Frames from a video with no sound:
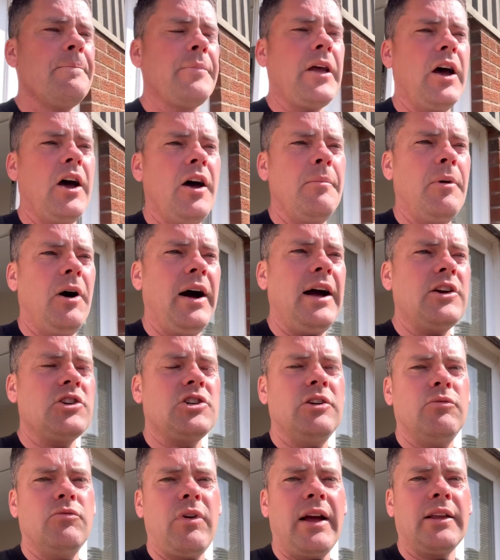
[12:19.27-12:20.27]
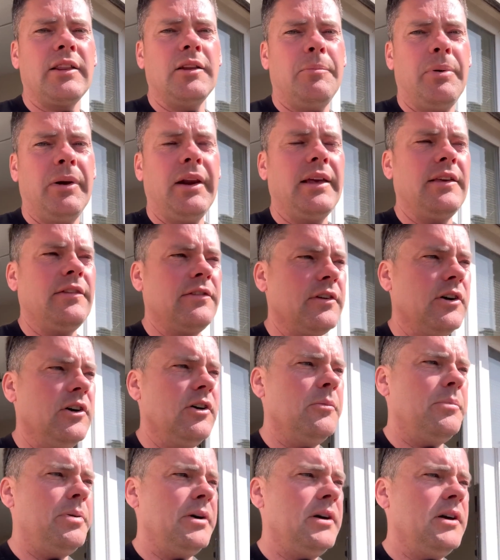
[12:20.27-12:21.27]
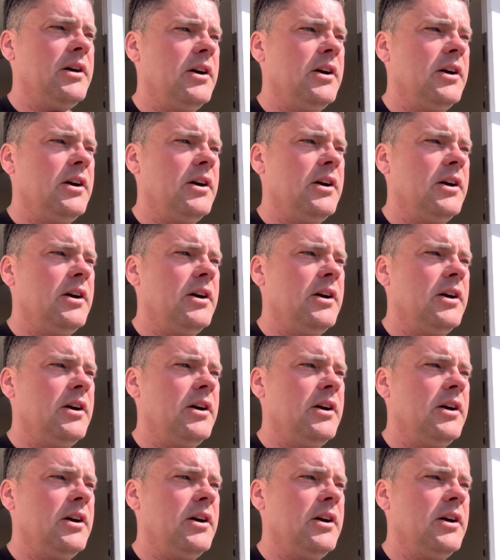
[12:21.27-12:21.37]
I actually rang the police up.